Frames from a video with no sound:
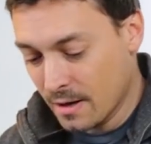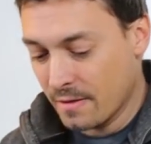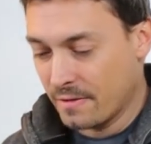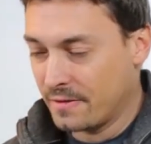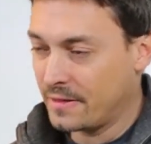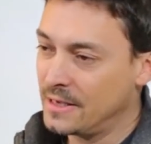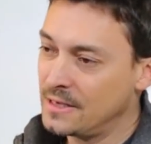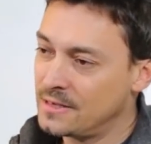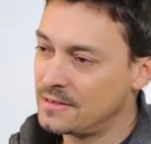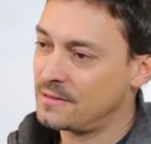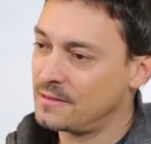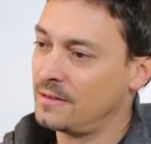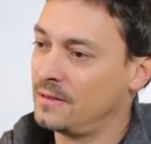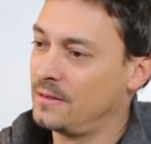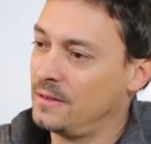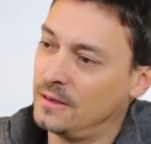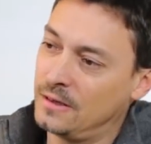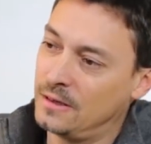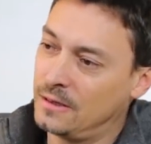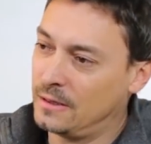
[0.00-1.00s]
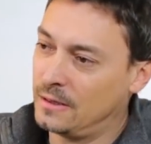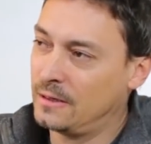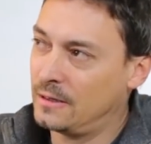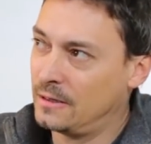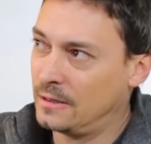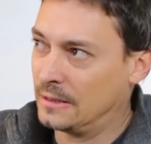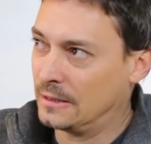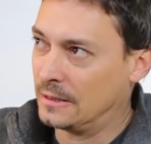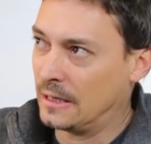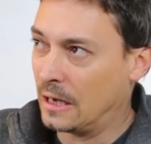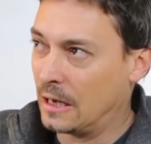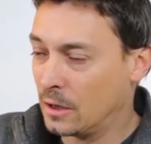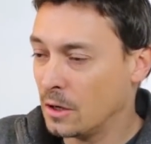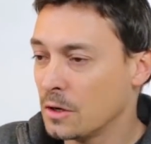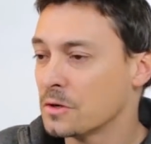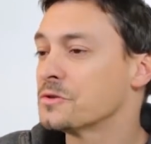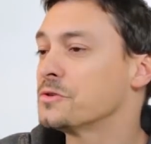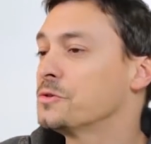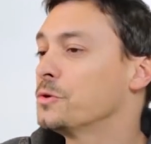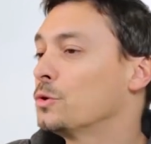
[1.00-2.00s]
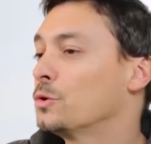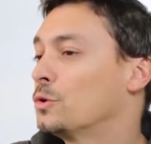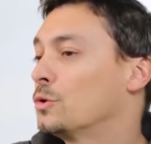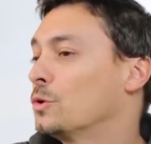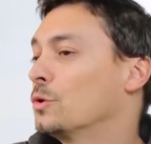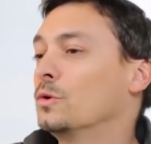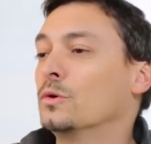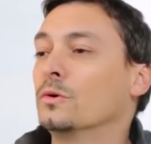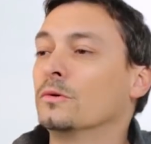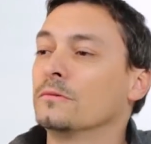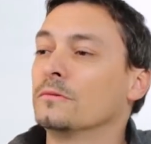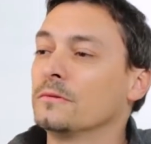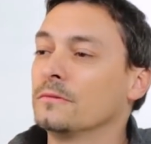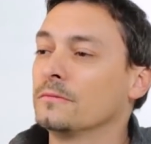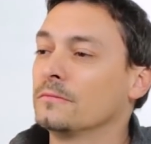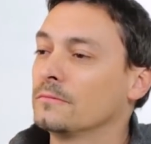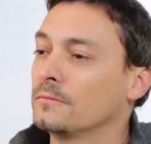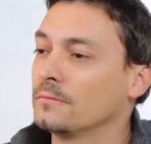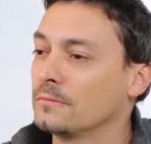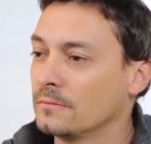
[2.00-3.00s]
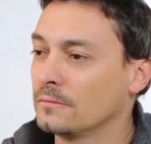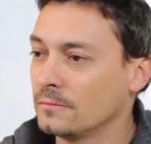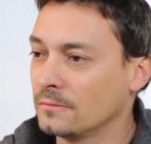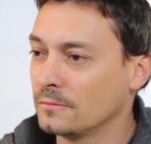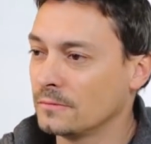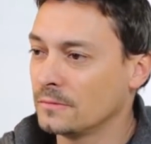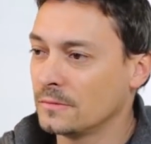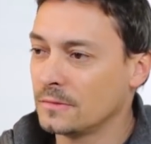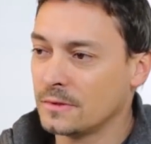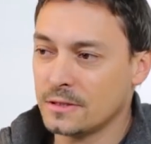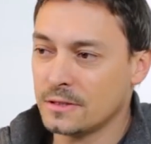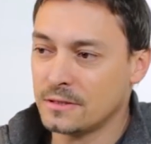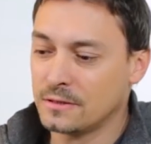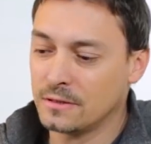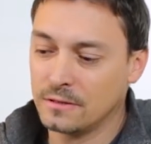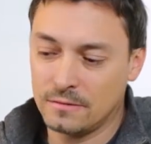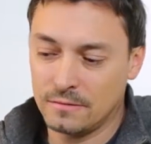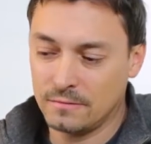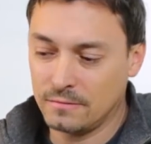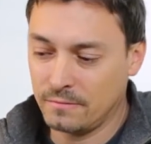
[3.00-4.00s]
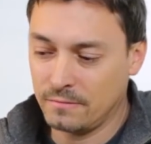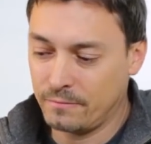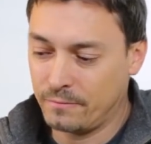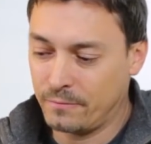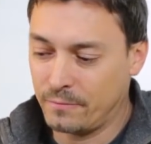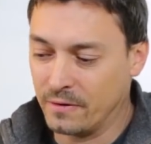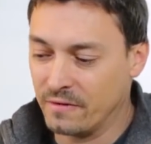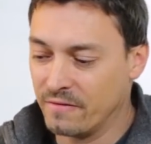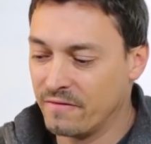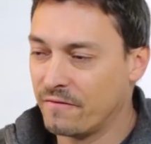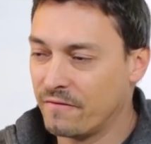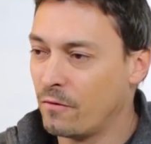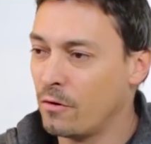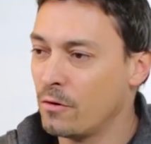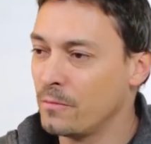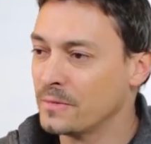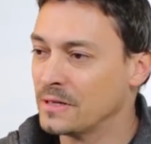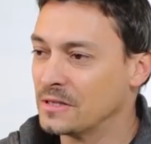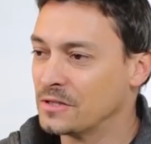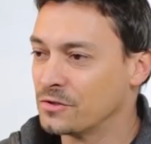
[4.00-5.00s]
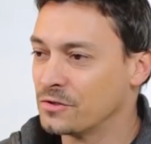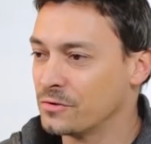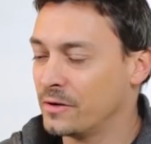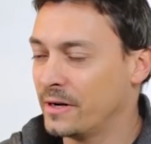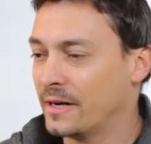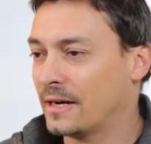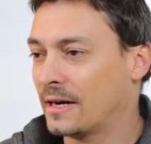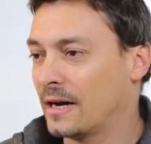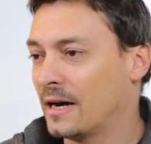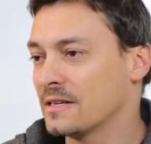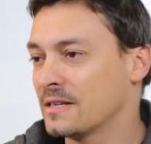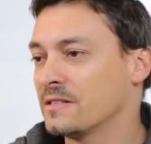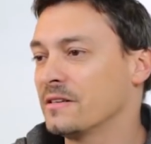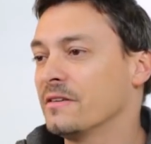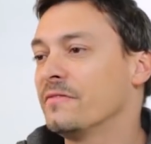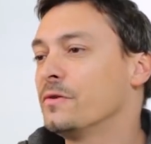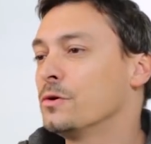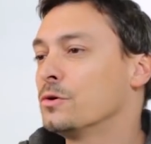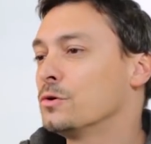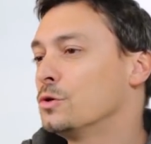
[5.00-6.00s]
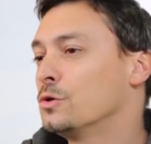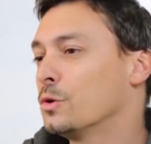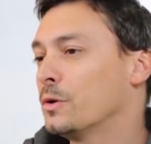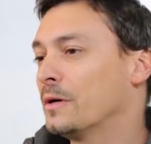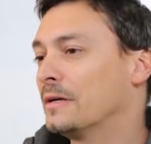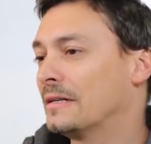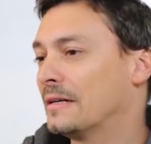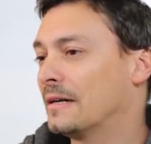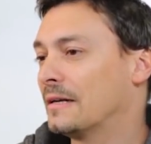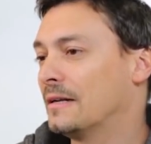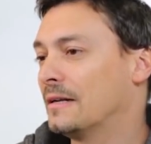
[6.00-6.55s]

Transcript: This allows you to just perform the trick as if you're doing